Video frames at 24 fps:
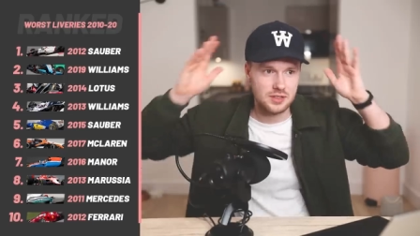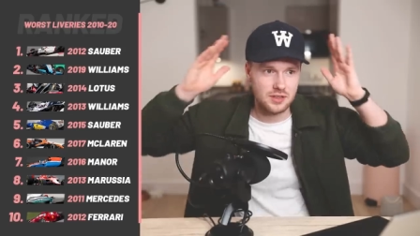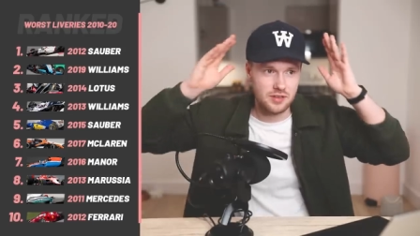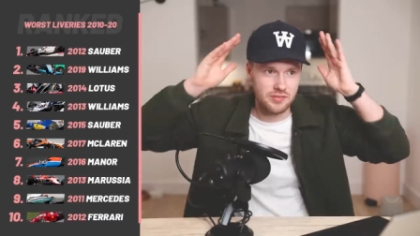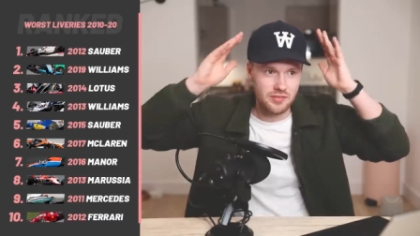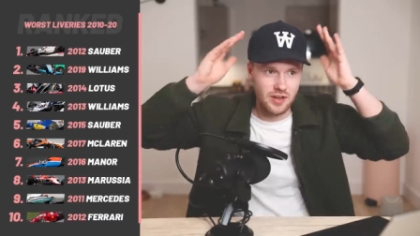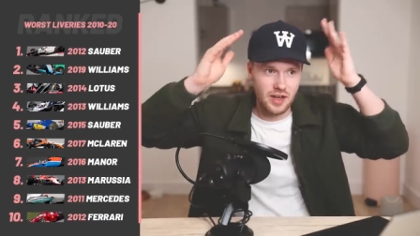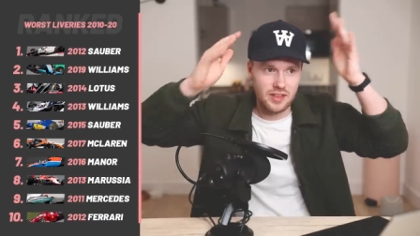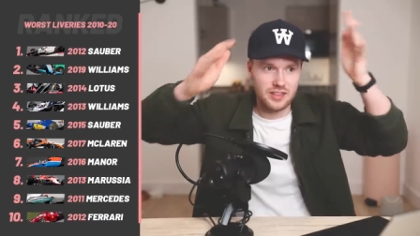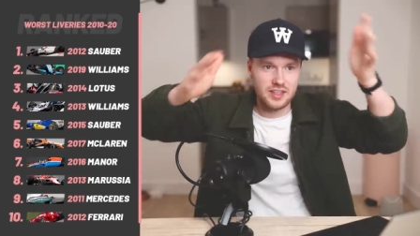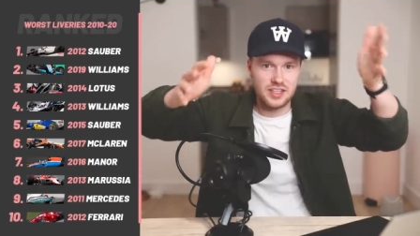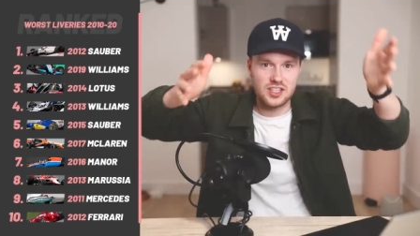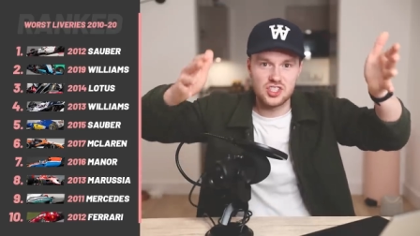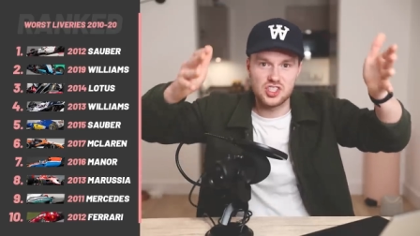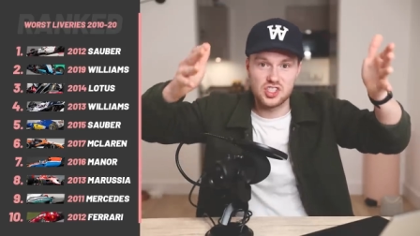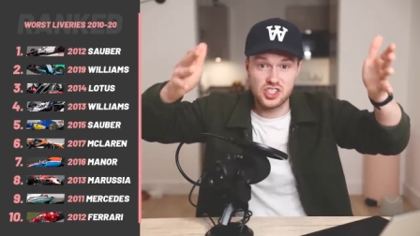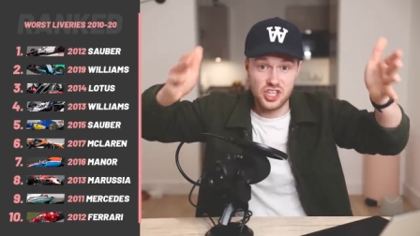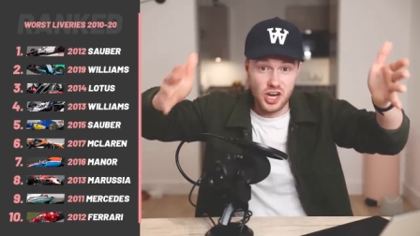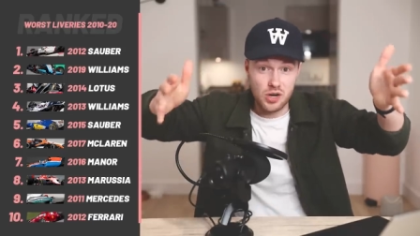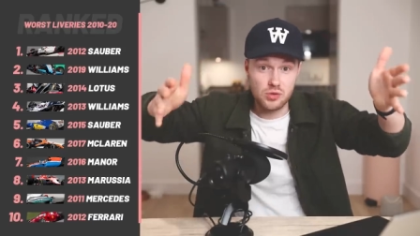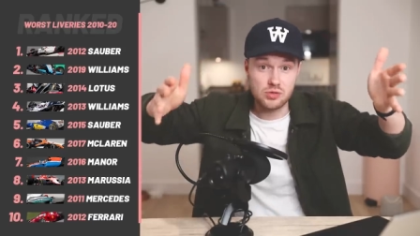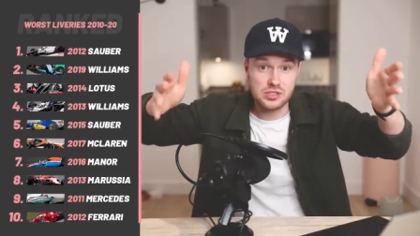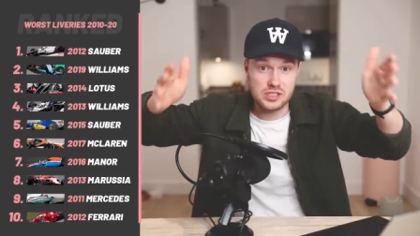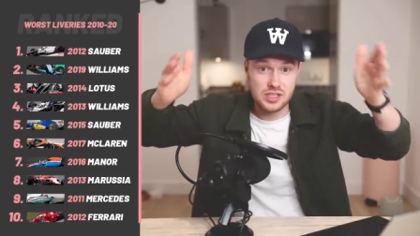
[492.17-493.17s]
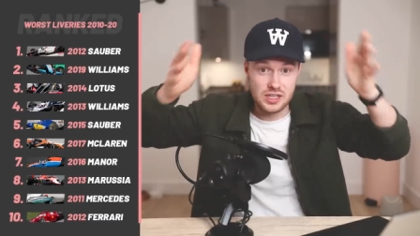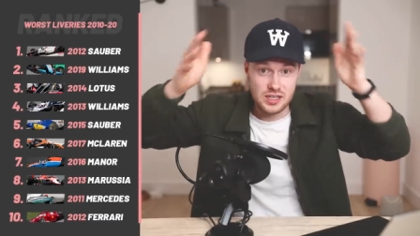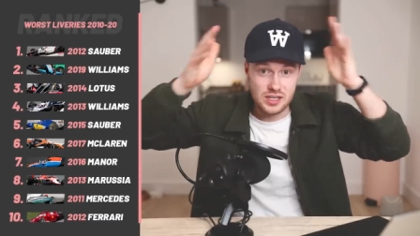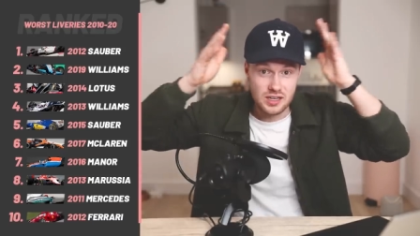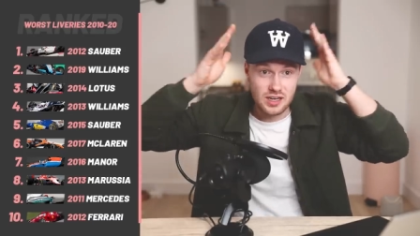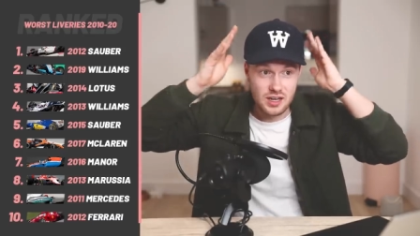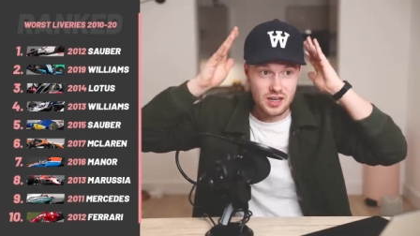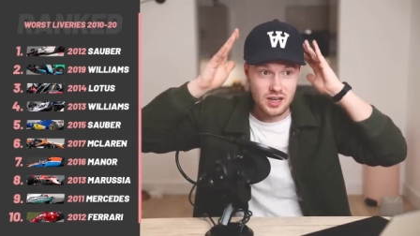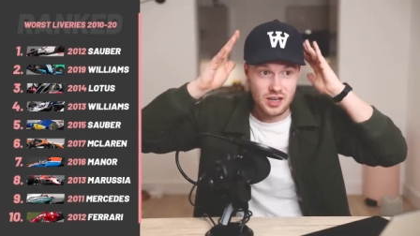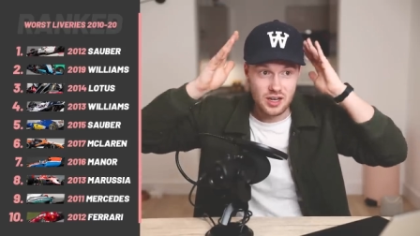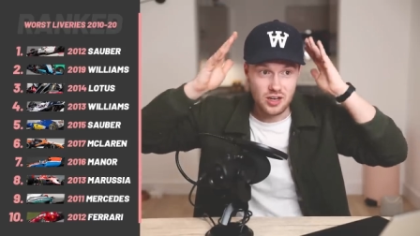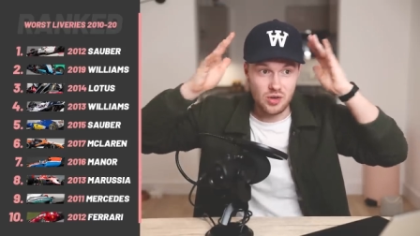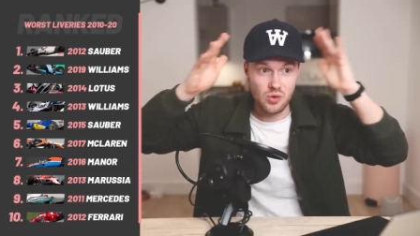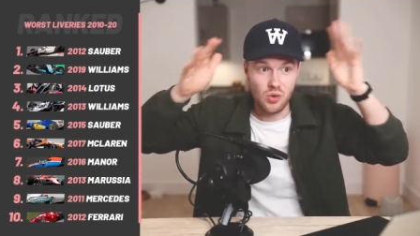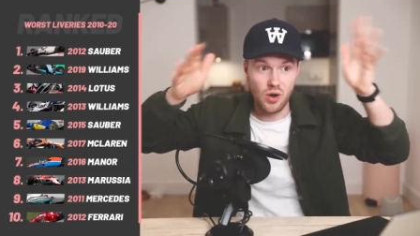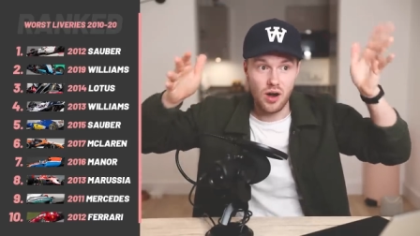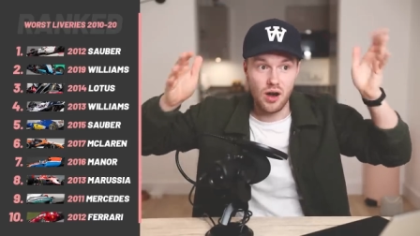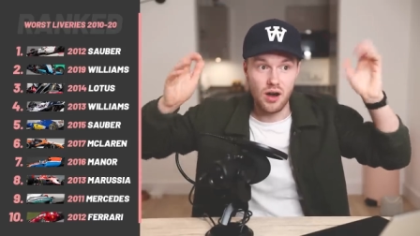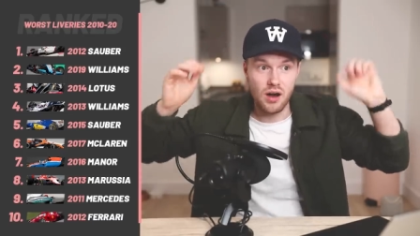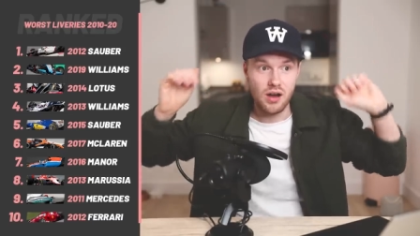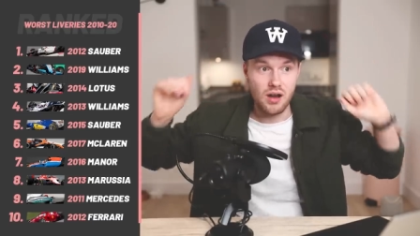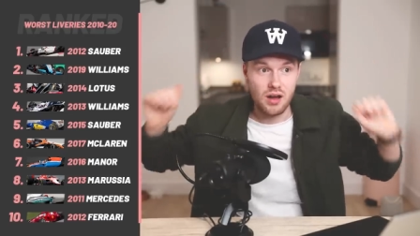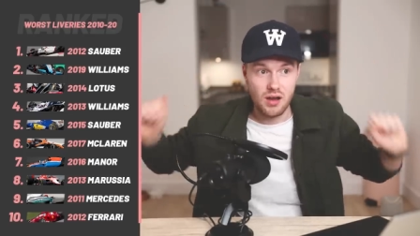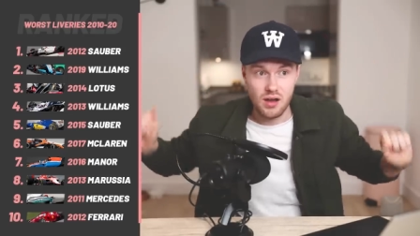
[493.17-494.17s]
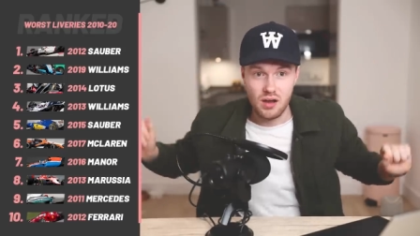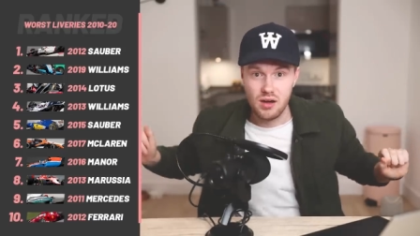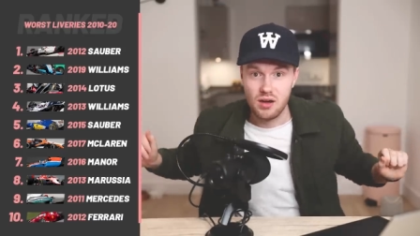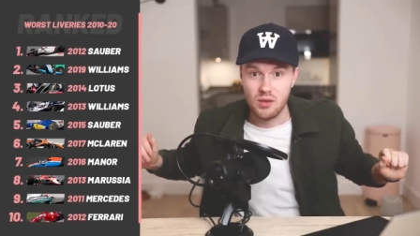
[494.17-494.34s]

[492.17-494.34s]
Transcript: and the fact that it's Chelsea who are